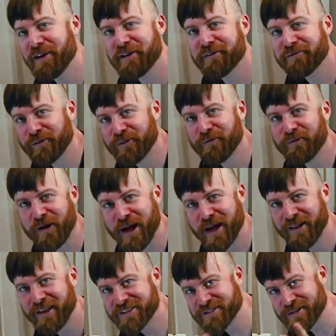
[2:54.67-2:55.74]
there for a
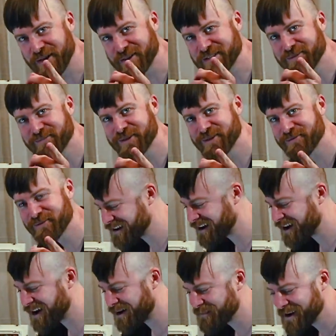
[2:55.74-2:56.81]
while. I saw some of you
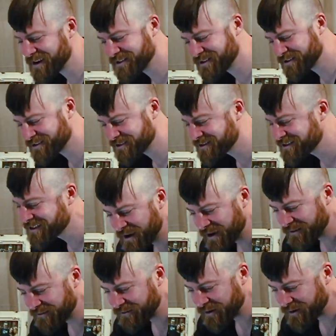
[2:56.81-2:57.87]
commenters
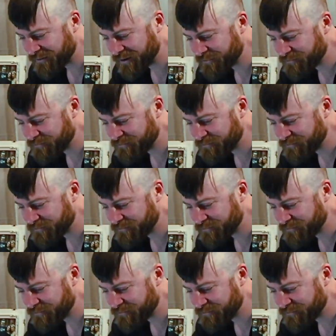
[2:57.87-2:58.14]
making fun of